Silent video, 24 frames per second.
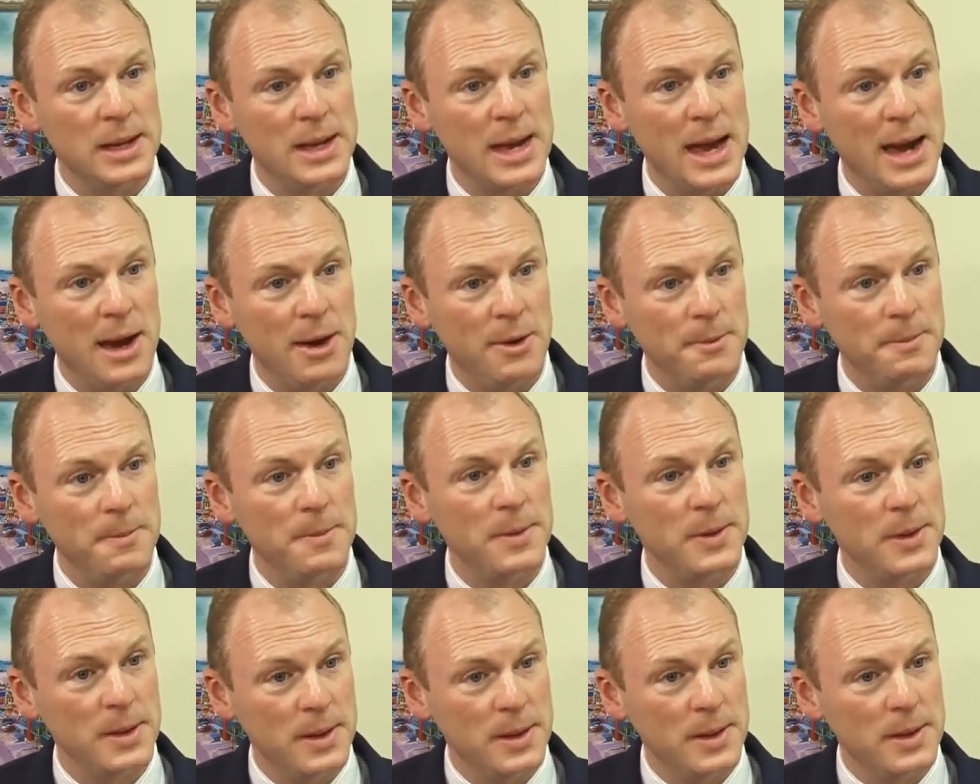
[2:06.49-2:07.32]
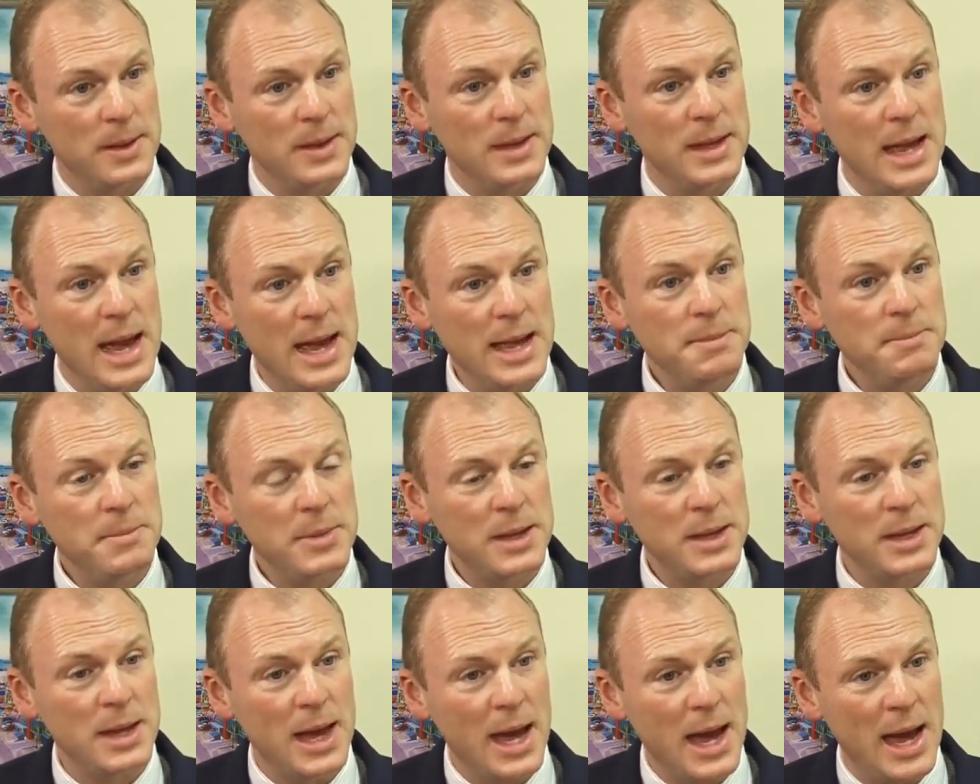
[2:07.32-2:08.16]
Now, the
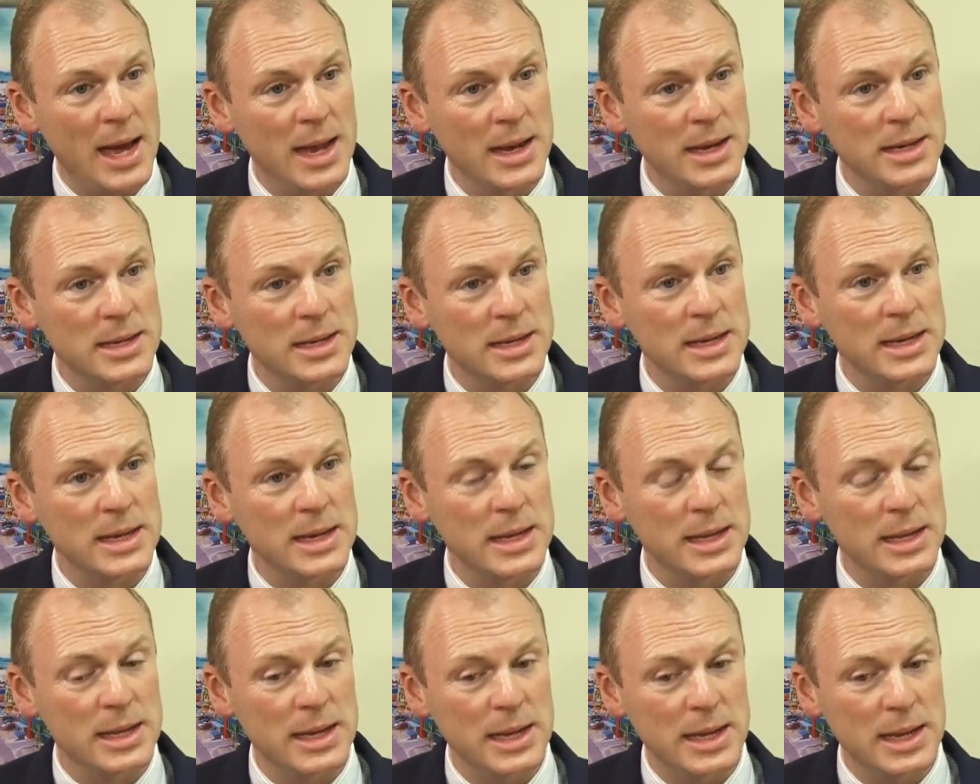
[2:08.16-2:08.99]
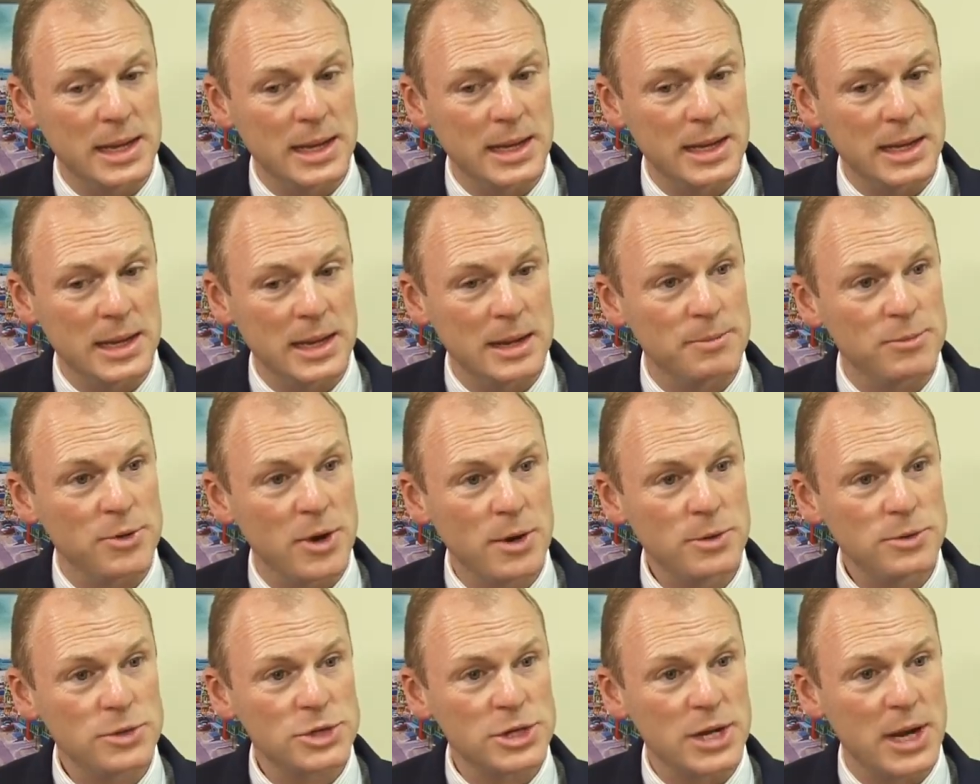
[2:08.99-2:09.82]
aim and the
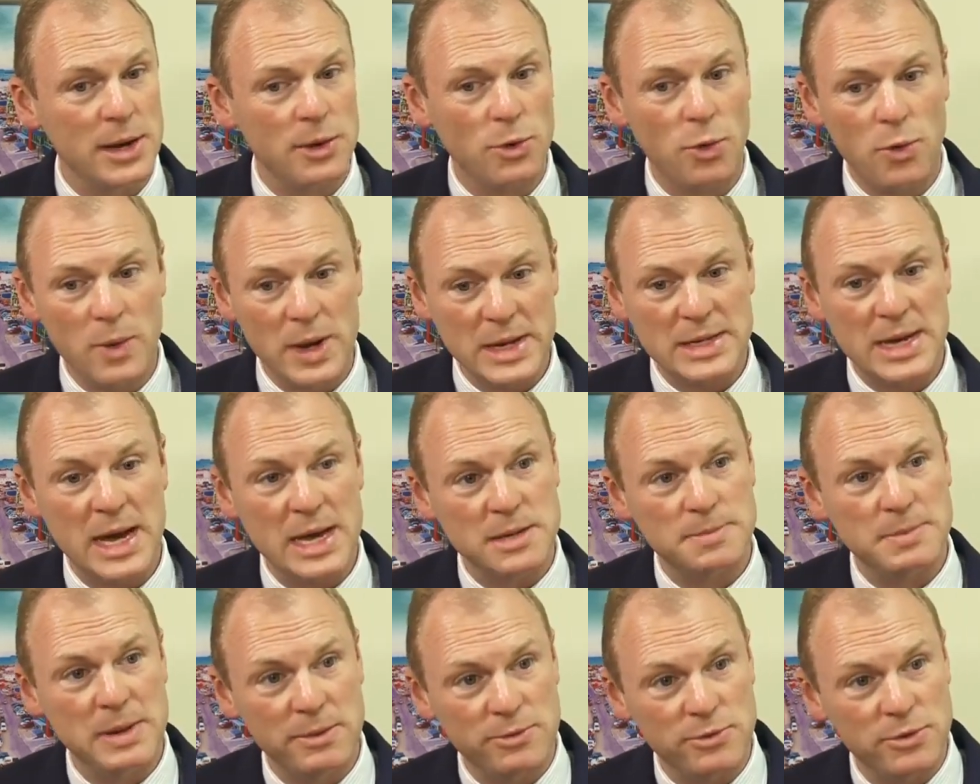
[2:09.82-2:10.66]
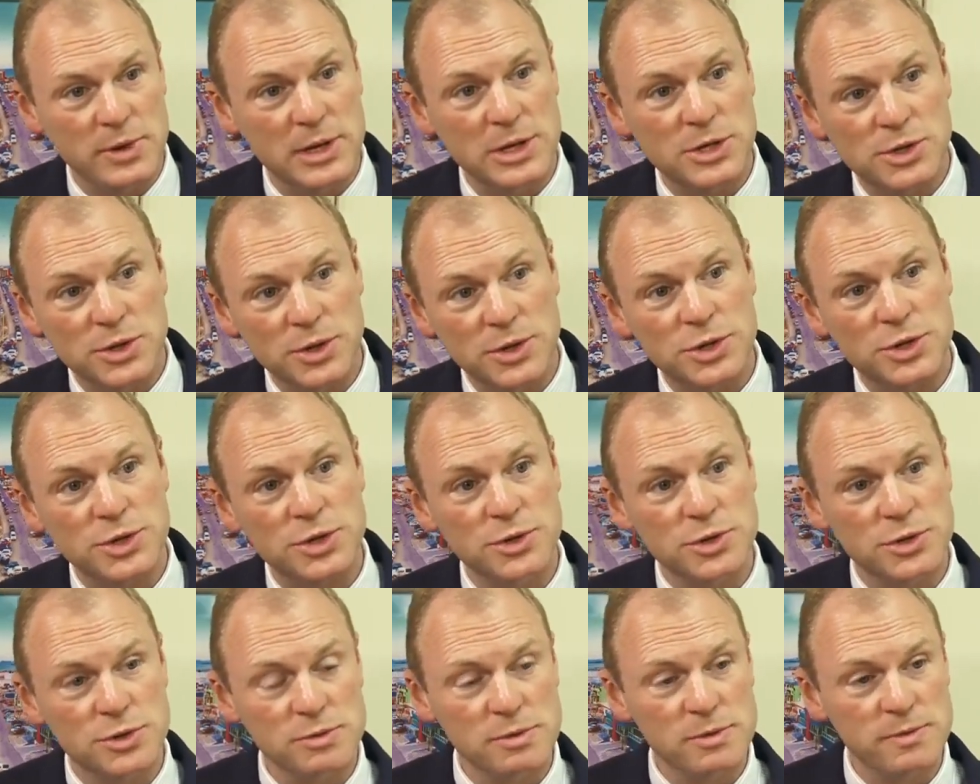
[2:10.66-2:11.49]
approach, and always has been for each
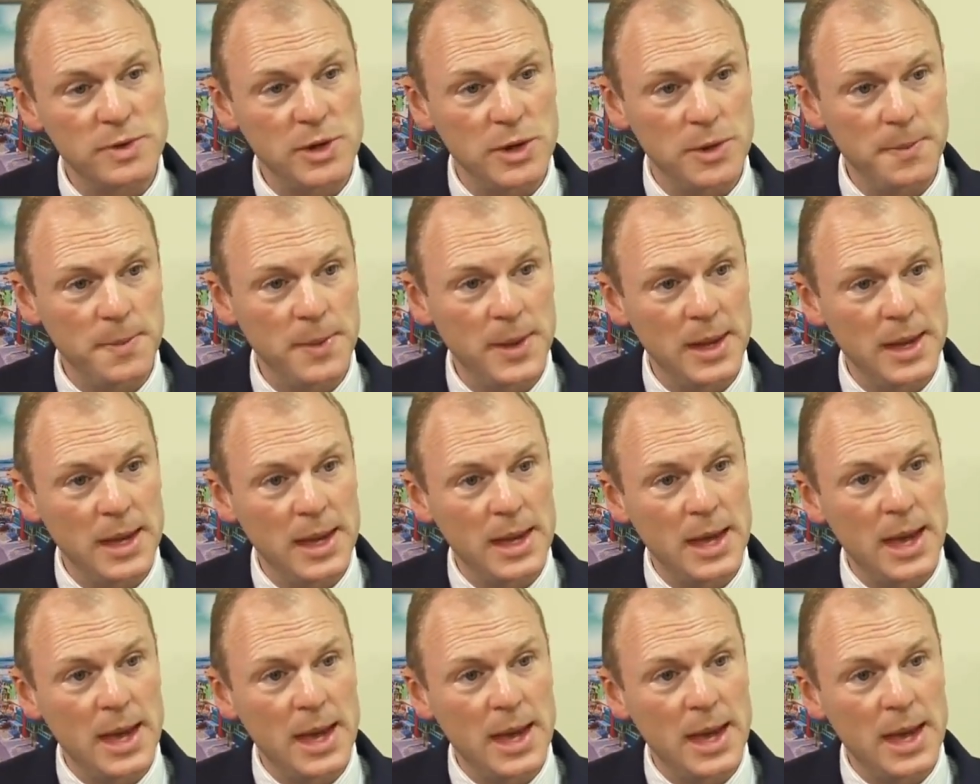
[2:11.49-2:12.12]
constitutional review,